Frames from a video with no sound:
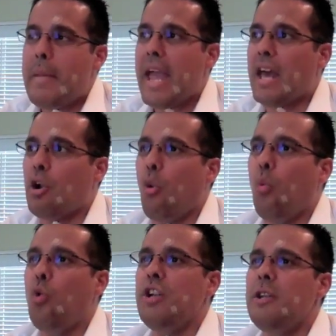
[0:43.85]
man,
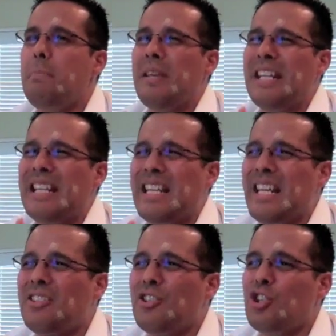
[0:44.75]
wouldn't it be
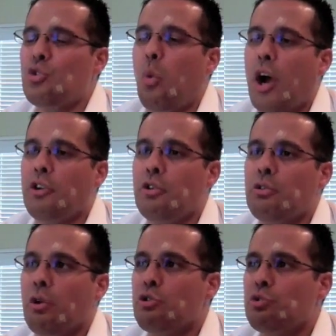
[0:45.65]
neat to just walk
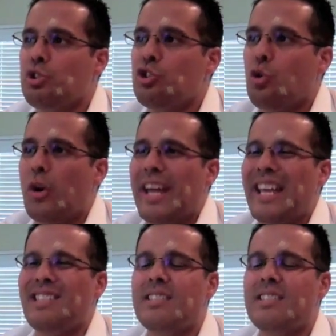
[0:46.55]
into a grocery store